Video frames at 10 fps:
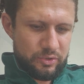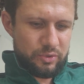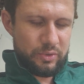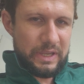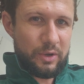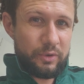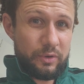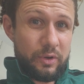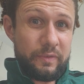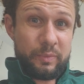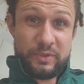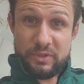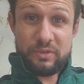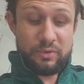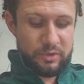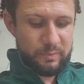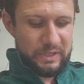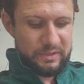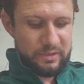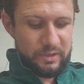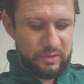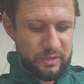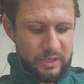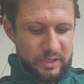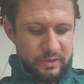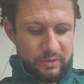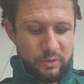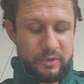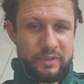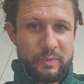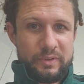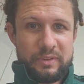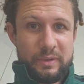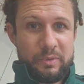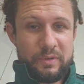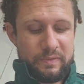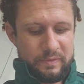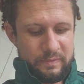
to get on and off, which is good, means your gauntlets won't slip off.